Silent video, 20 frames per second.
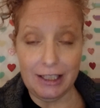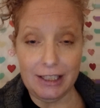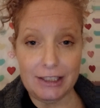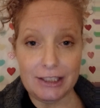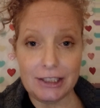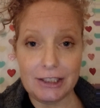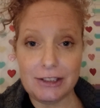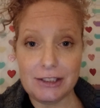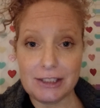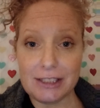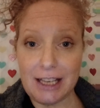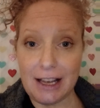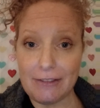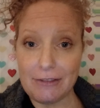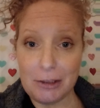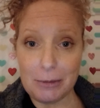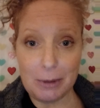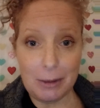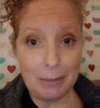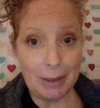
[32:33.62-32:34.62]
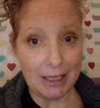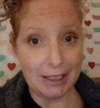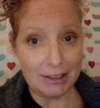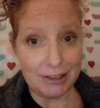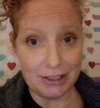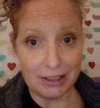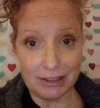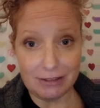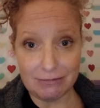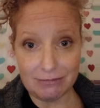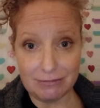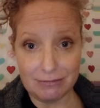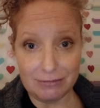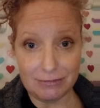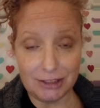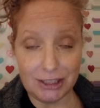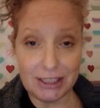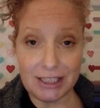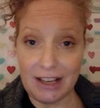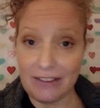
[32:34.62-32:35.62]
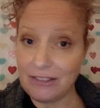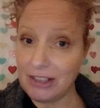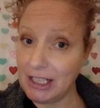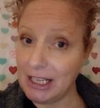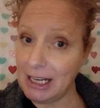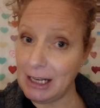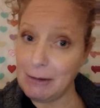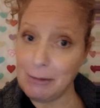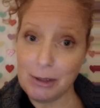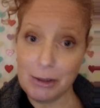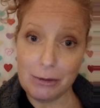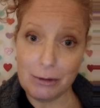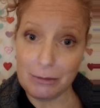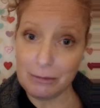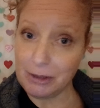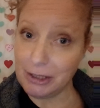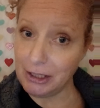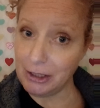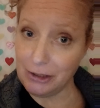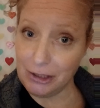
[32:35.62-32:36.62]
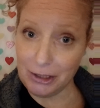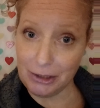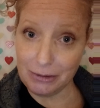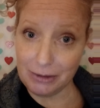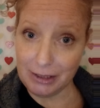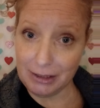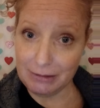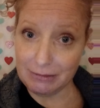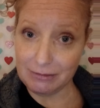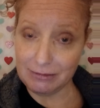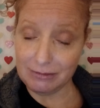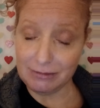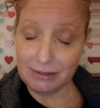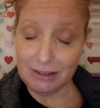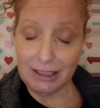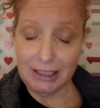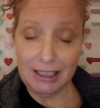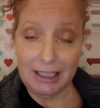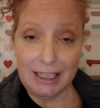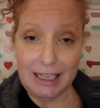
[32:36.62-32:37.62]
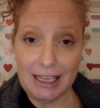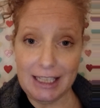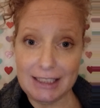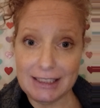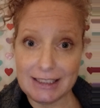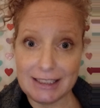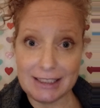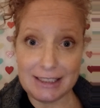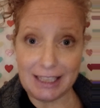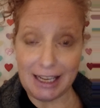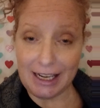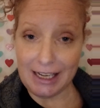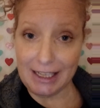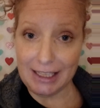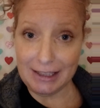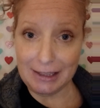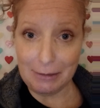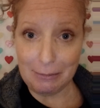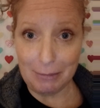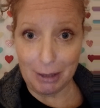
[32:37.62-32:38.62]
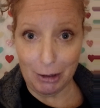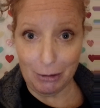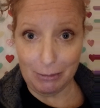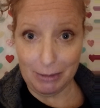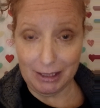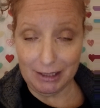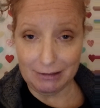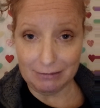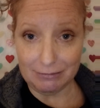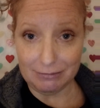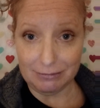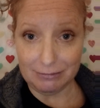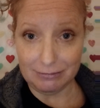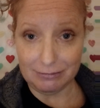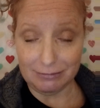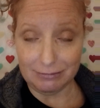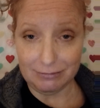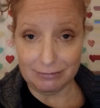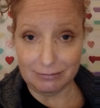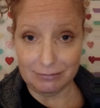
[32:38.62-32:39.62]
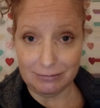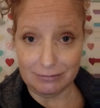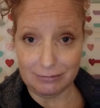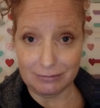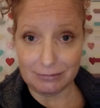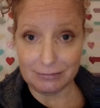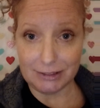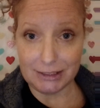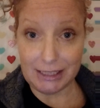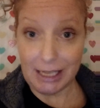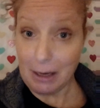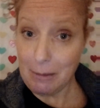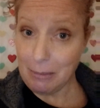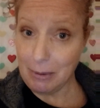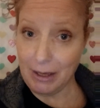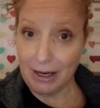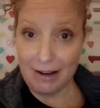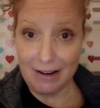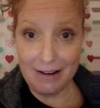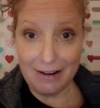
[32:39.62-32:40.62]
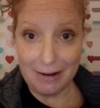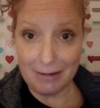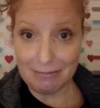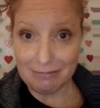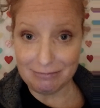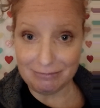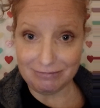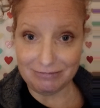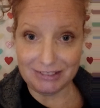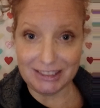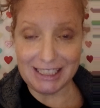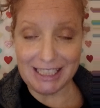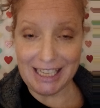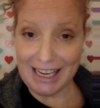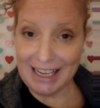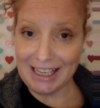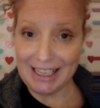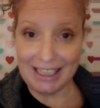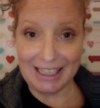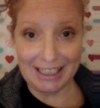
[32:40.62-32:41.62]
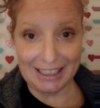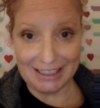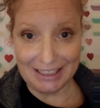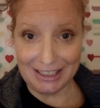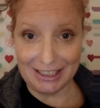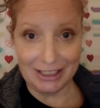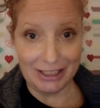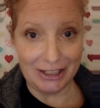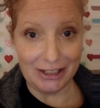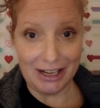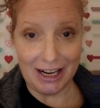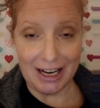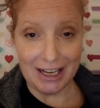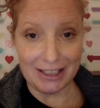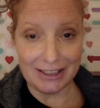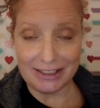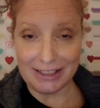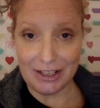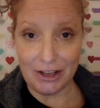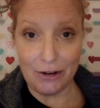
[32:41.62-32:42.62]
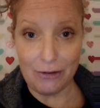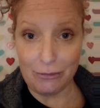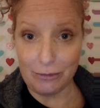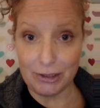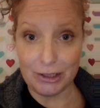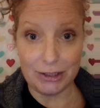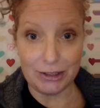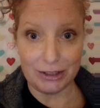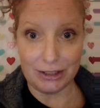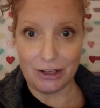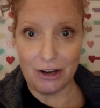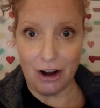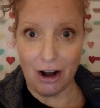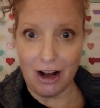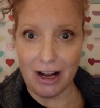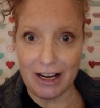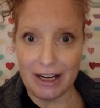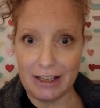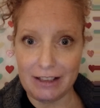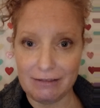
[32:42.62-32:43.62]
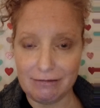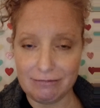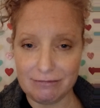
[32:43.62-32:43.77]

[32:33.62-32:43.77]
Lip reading: You just have to be patient. You just have to keep doing what you're doing. And stay in the moment. Stay prayed up. Stay connected to your higher self, which is God.